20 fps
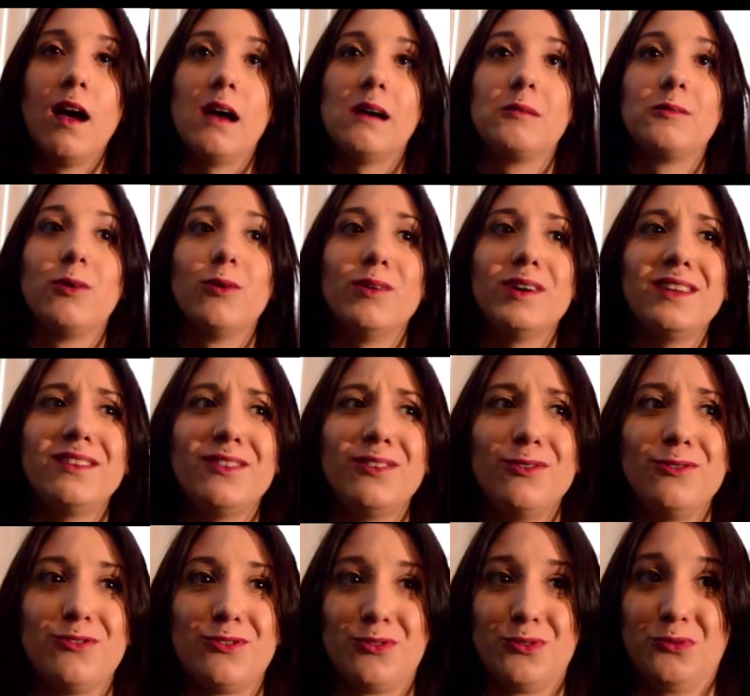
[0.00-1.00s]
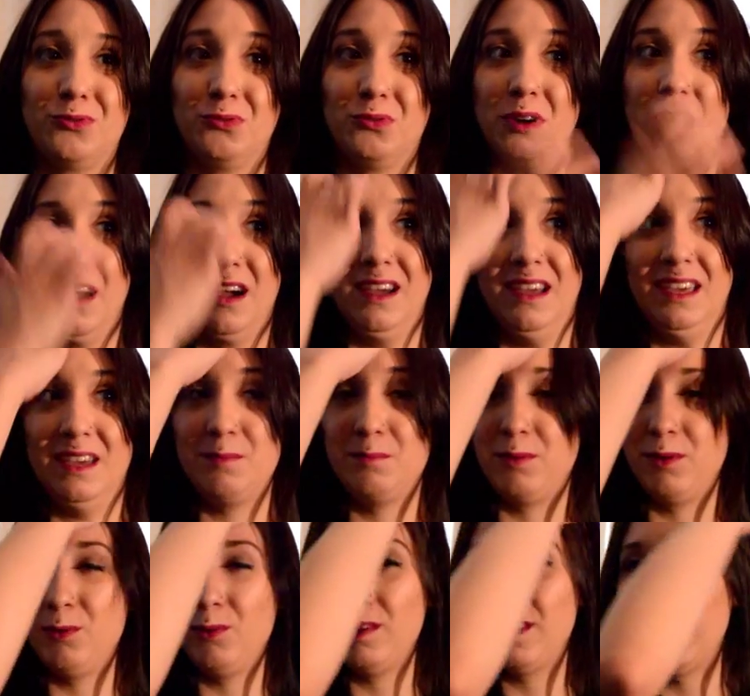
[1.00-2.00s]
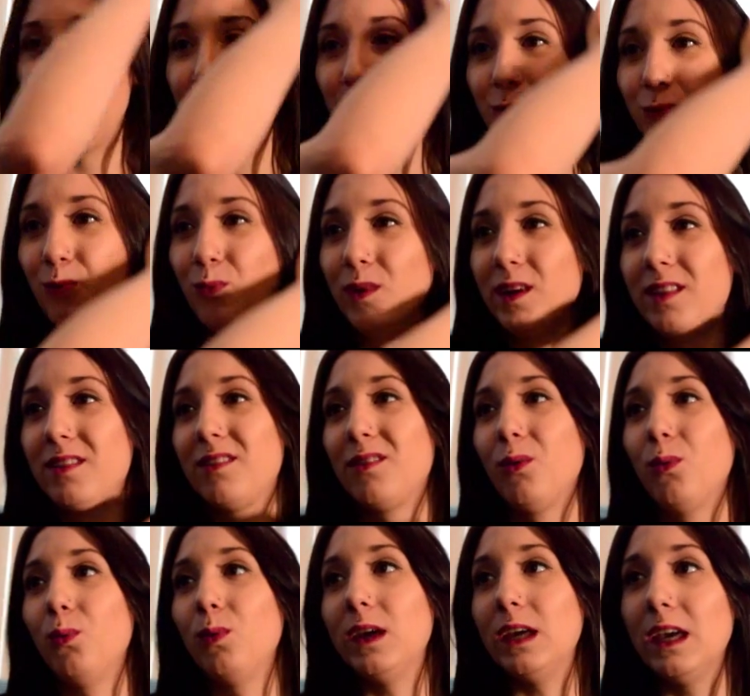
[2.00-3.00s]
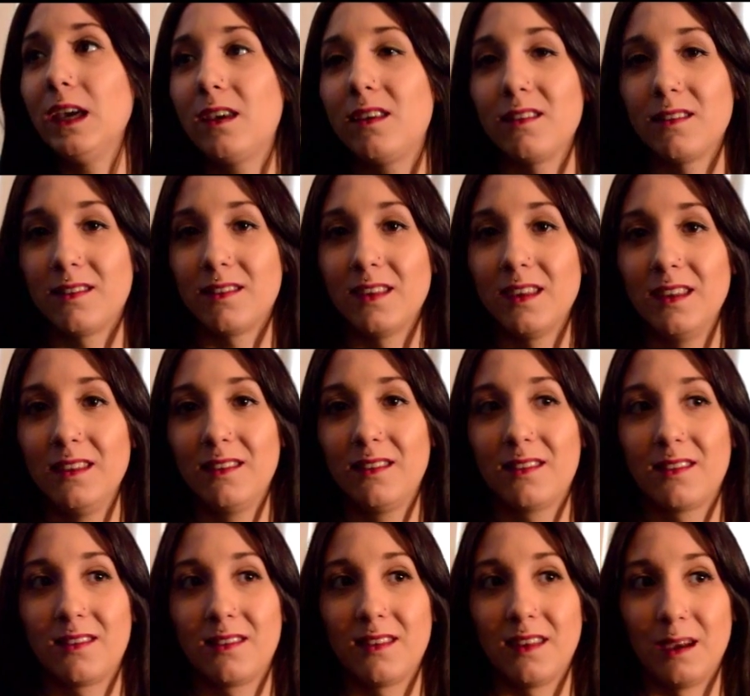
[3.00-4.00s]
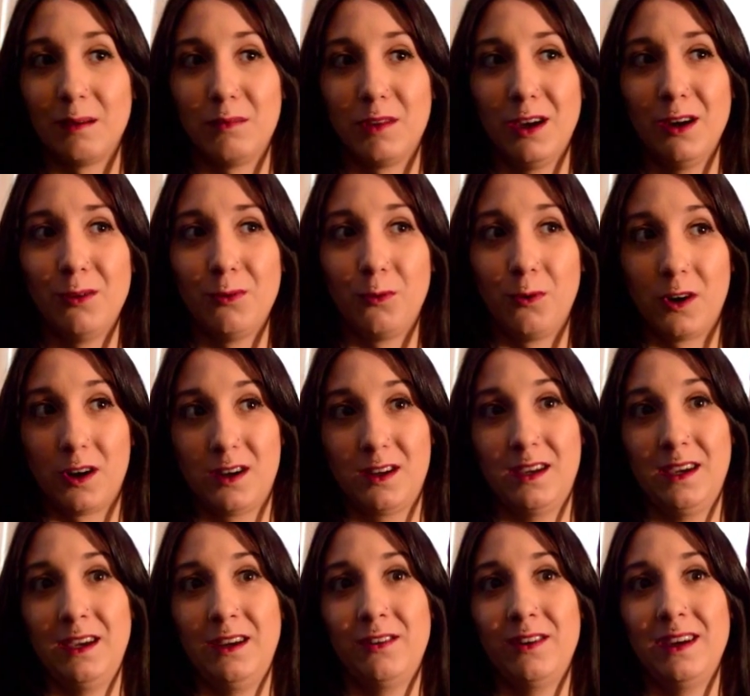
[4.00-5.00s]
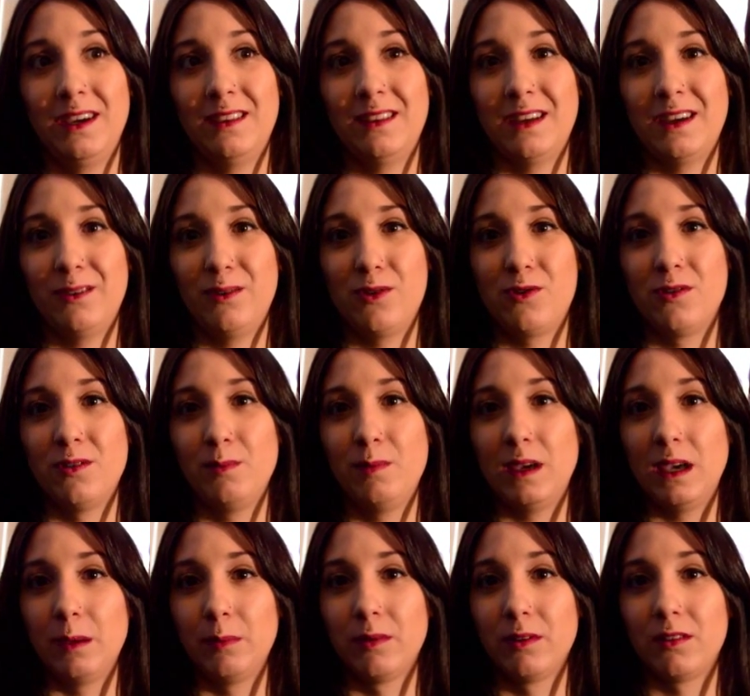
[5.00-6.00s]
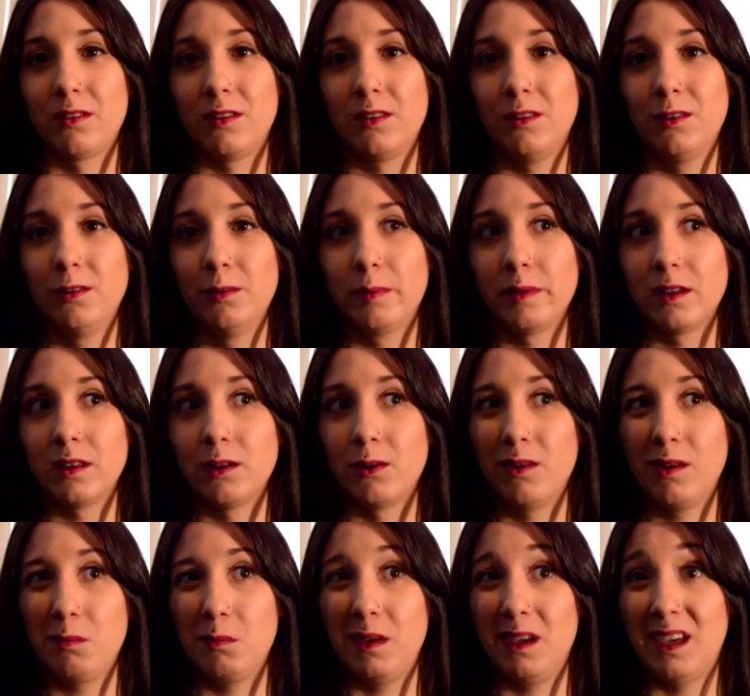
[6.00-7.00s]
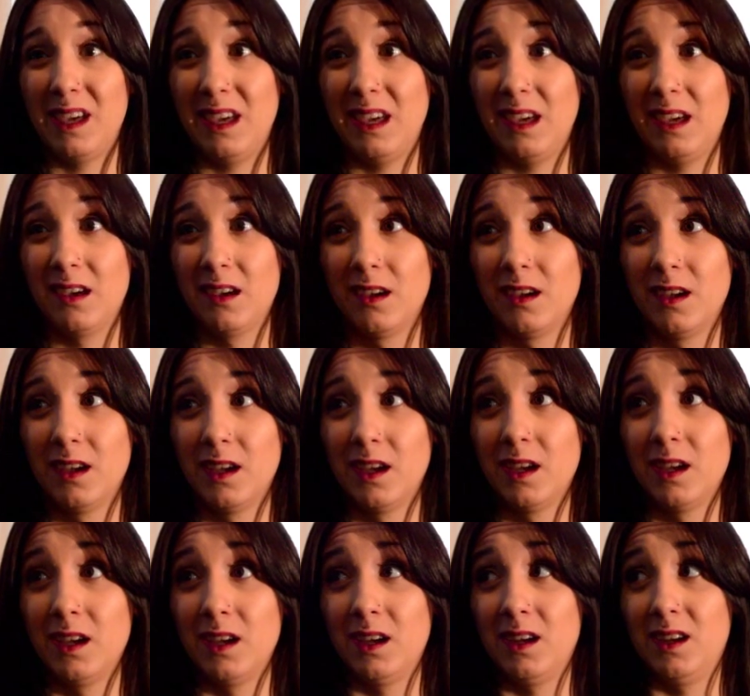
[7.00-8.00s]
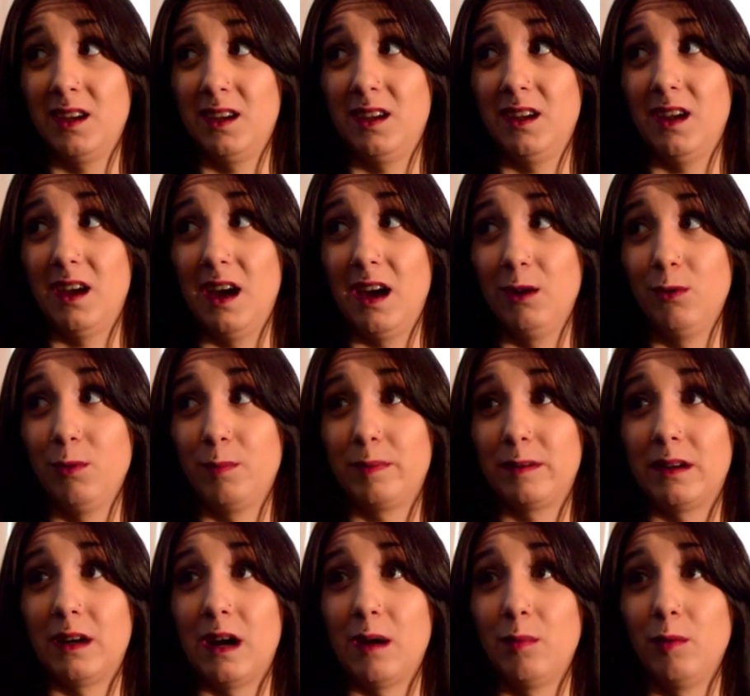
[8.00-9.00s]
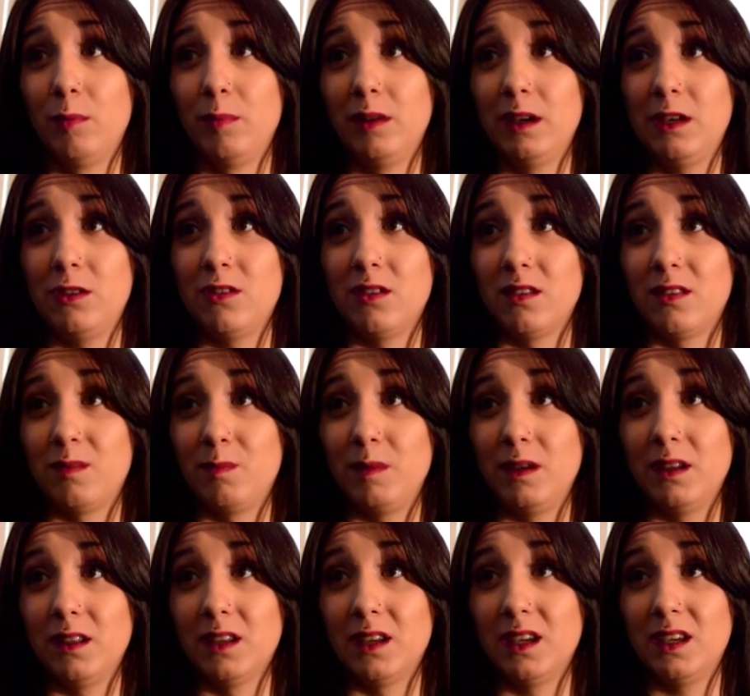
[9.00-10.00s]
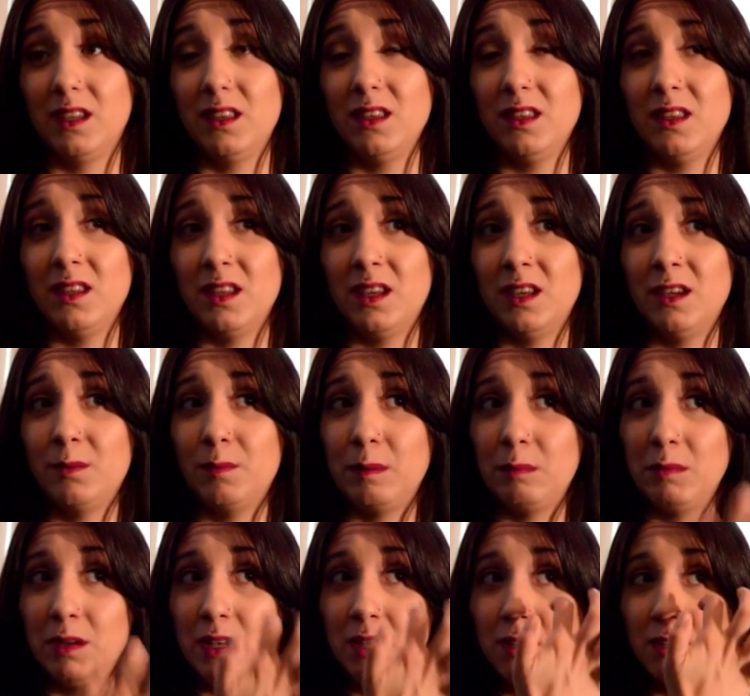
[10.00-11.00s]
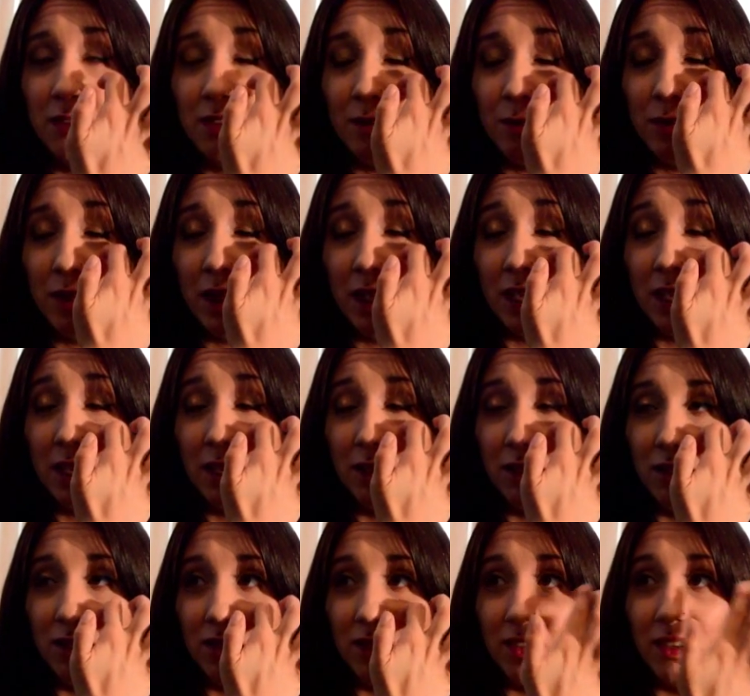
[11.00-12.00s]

I'm going to try and put one out once a week since I'm not working right now. I should be able to, but knowing me, I will probably just be like, nope, I'm gonna do something else.